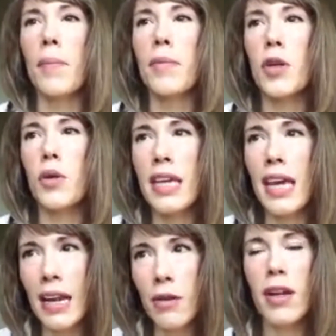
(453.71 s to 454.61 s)
So
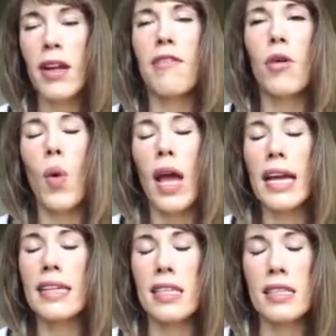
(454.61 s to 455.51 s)
getting rid of the
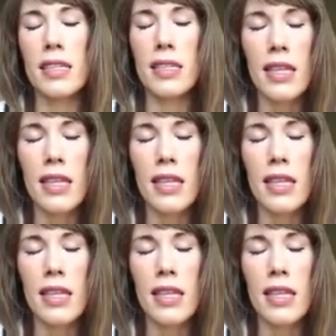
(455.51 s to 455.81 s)
waste. This is